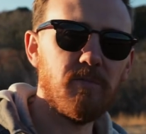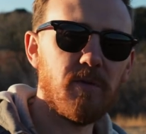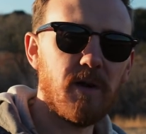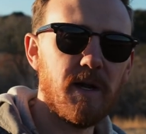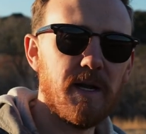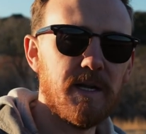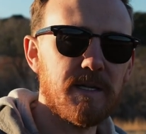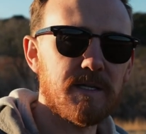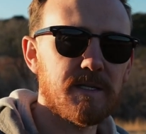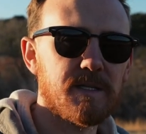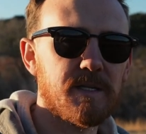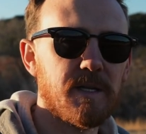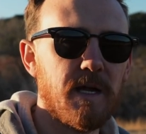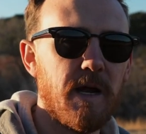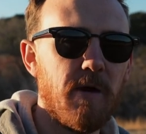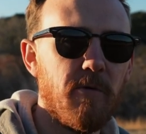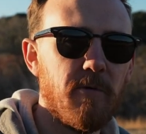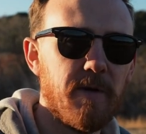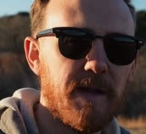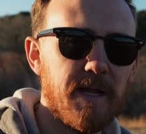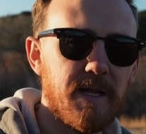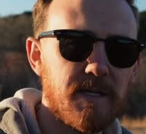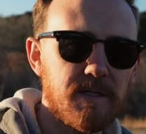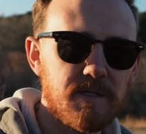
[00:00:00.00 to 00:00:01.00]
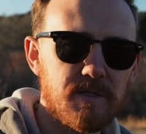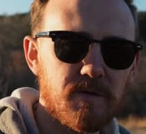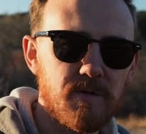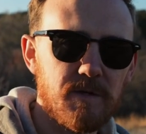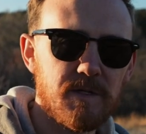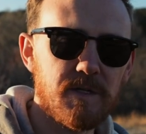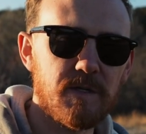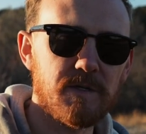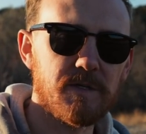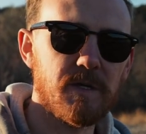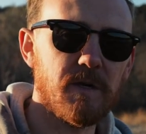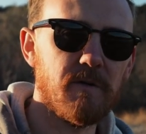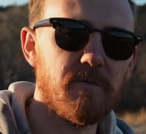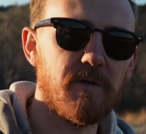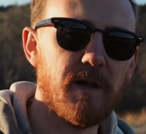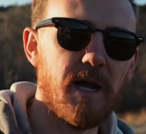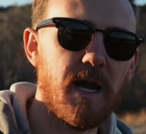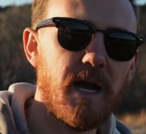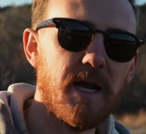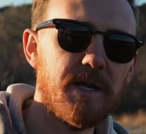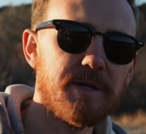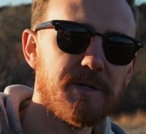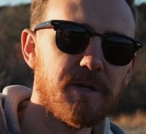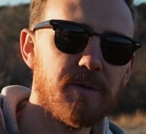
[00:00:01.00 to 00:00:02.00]
brakes. I went ahead and switched those over to
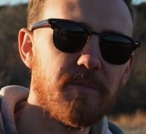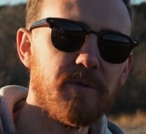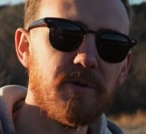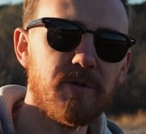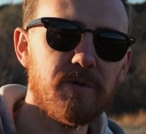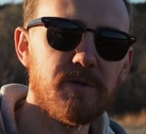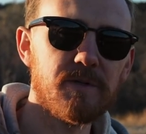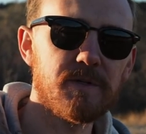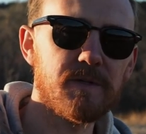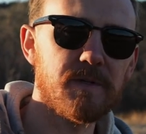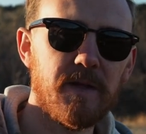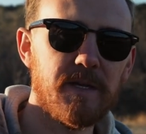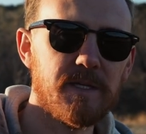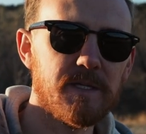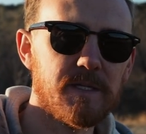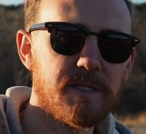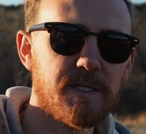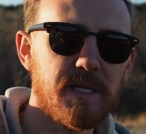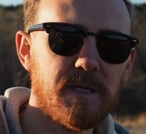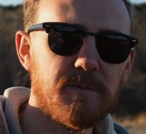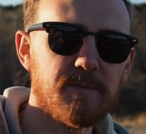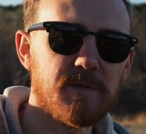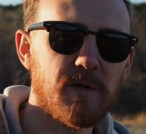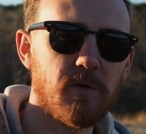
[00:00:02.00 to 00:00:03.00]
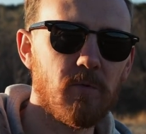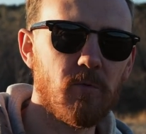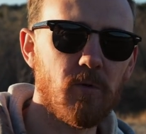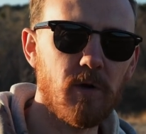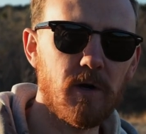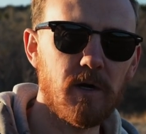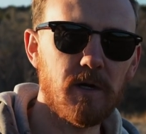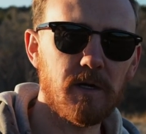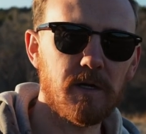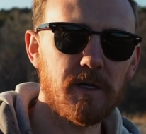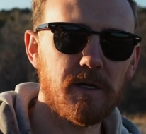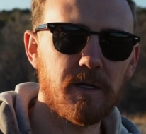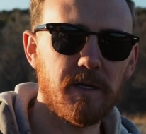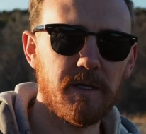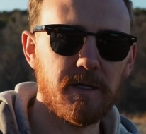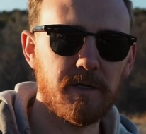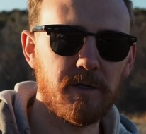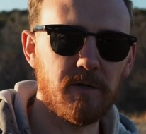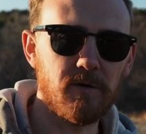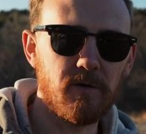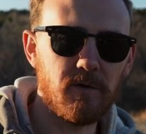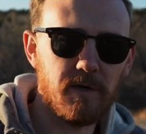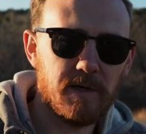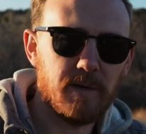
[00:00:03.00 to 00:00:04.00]
Hydro Boost. They just seem to work
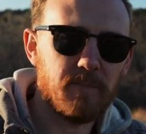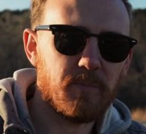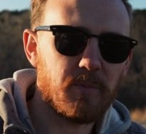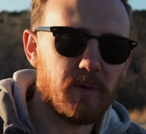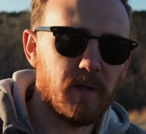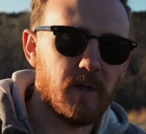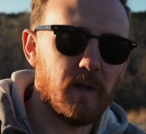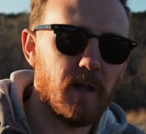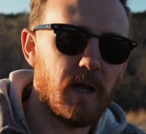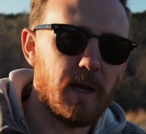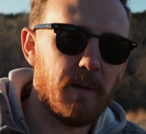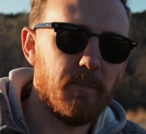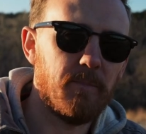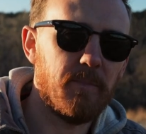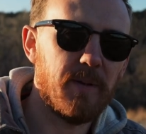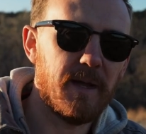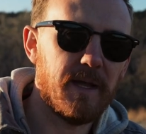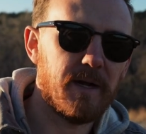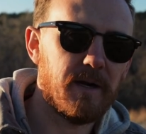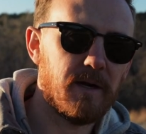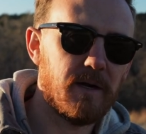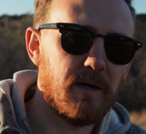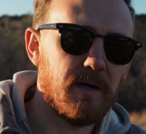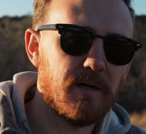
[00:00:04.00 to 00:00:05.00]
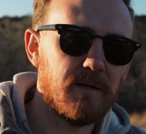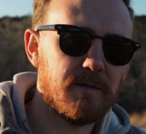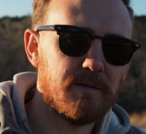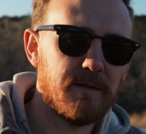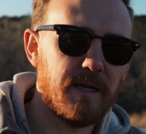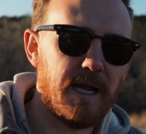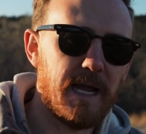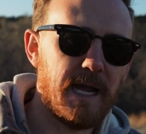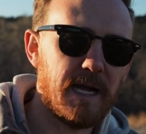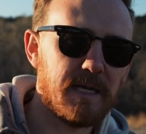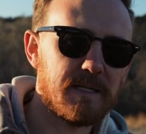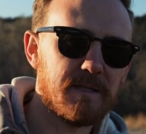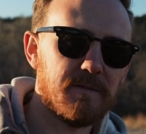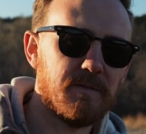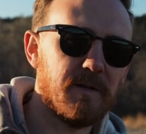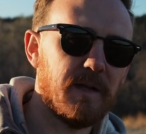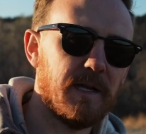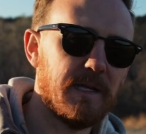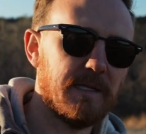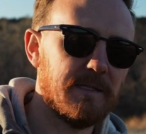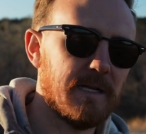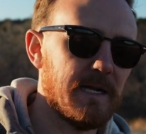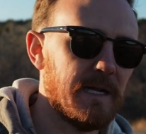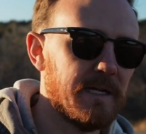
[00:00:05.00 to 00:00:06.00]
and grip a lot better,
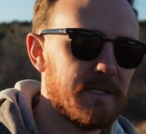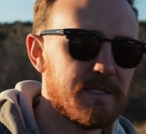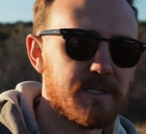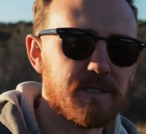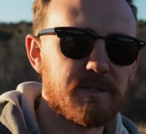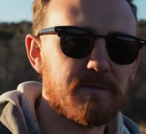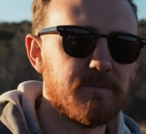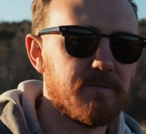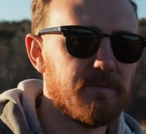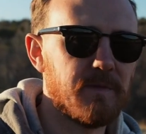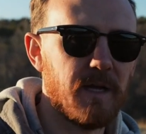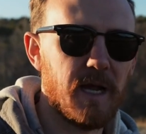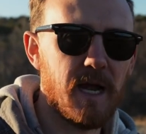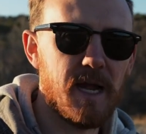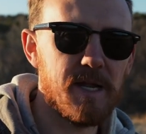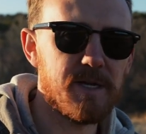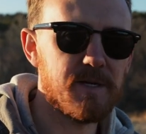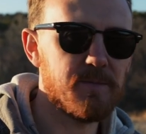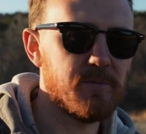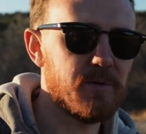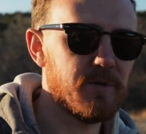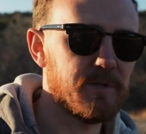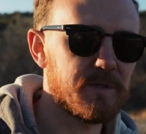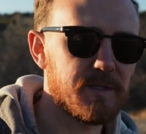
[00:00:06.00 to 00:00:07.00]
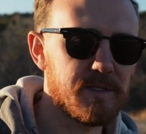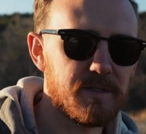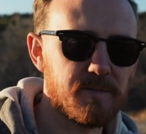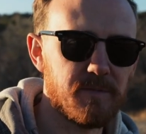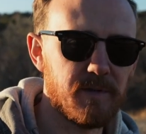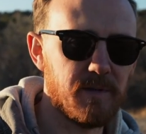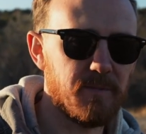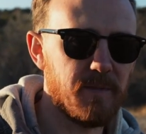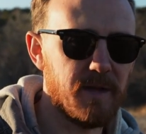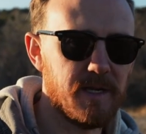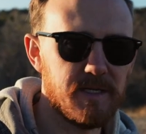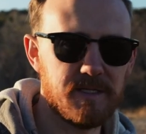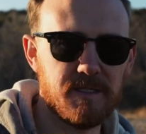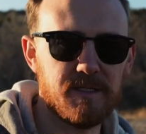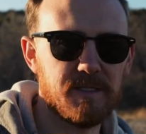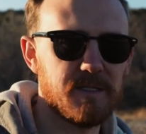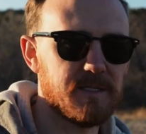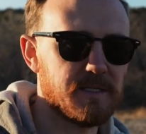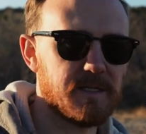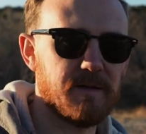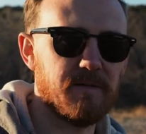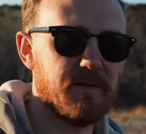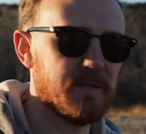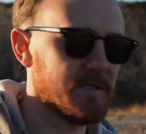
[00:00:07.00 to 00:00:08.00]
activate. The Hydro Boost has been amazing
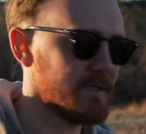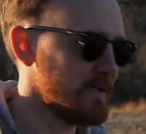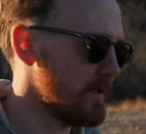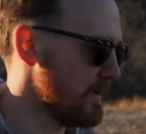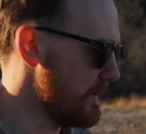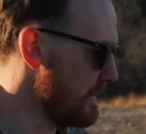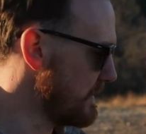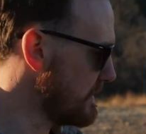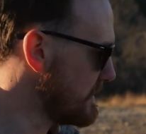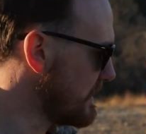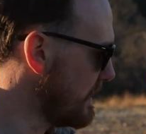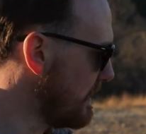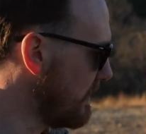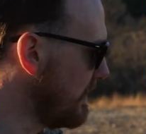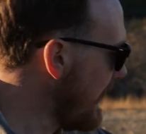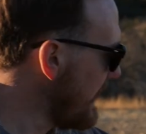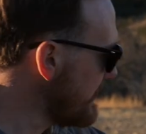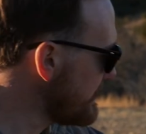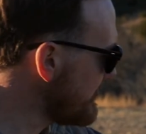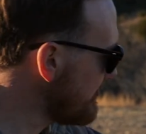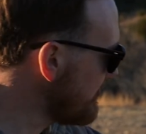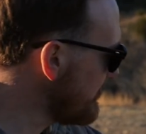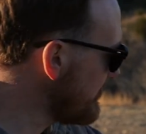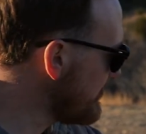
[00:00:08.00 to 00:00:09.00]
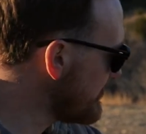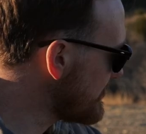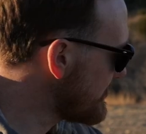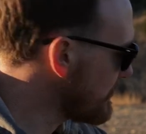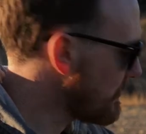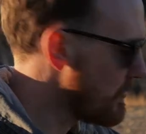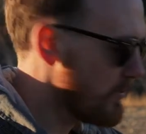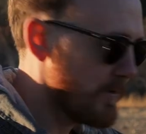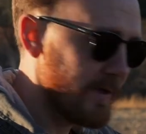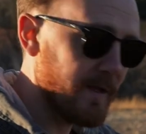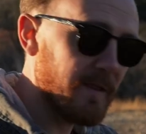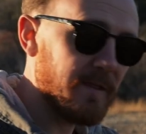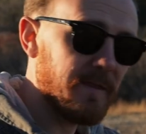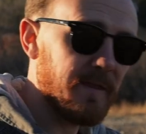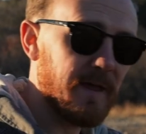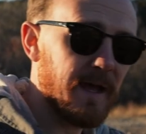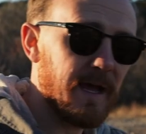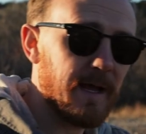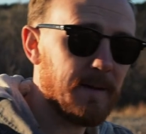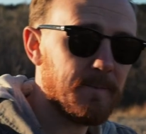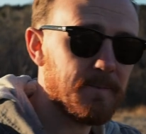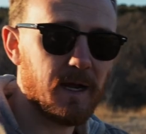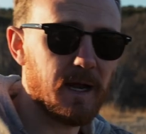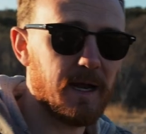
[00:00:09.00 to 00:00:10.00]
since I've installed it. So Hydro Boost. With
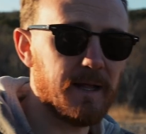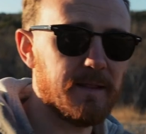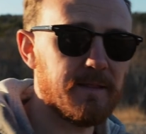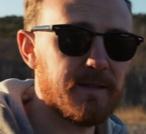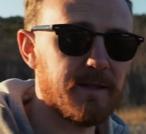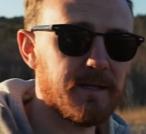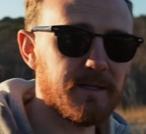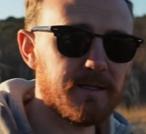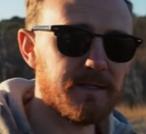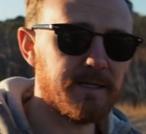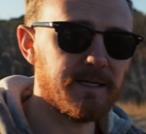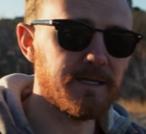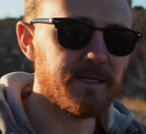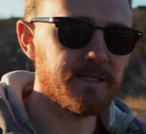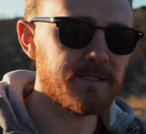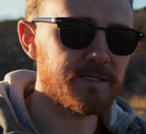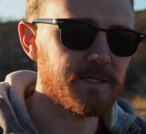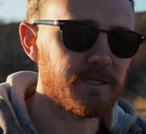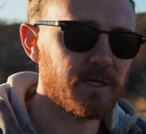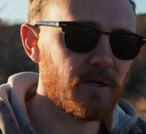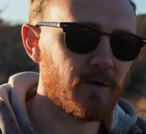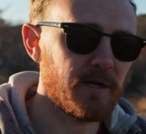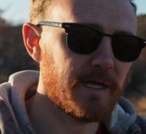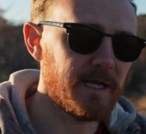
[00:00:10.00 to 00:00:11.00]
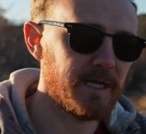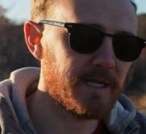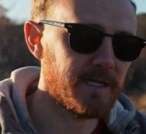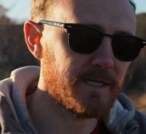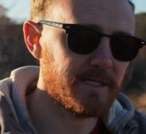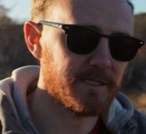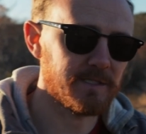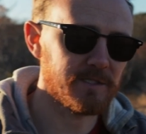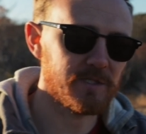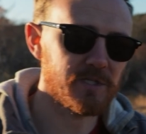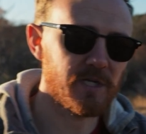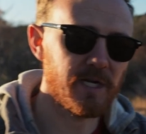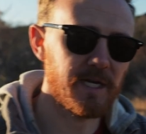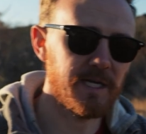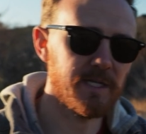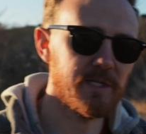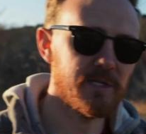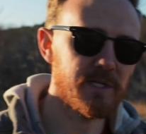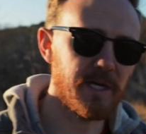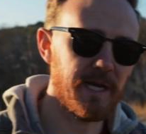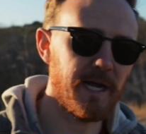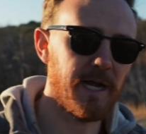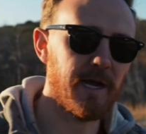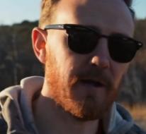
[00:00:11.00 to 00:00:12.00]
that, I then needed to go ahead and
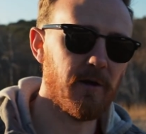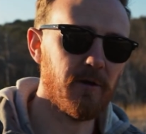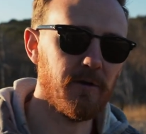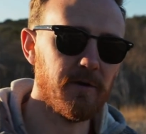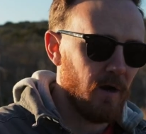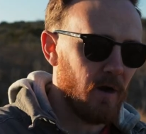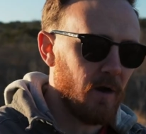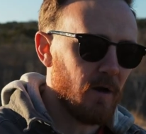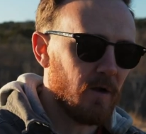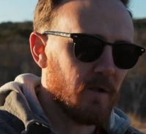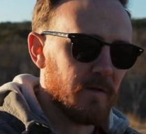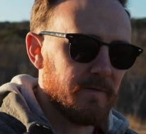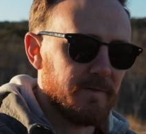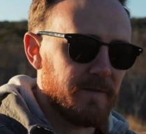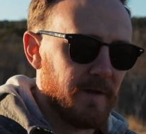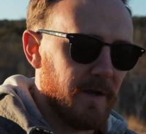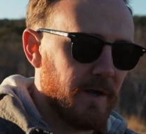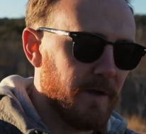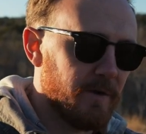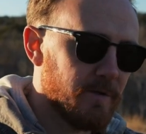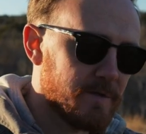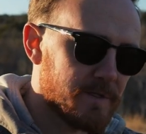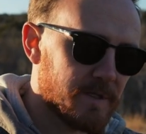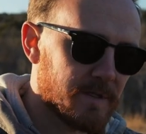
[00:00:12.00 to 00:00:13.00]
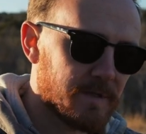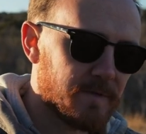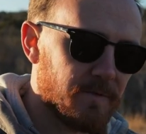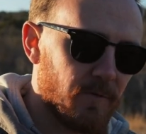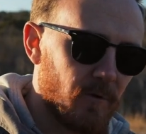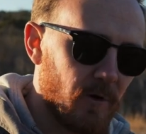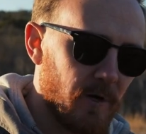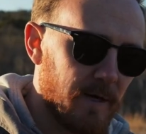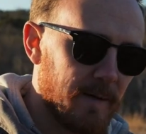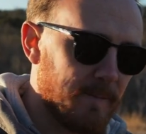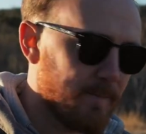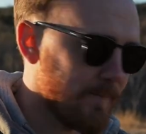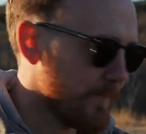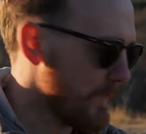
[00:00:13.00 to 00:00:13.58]
change out all of the hoses for it.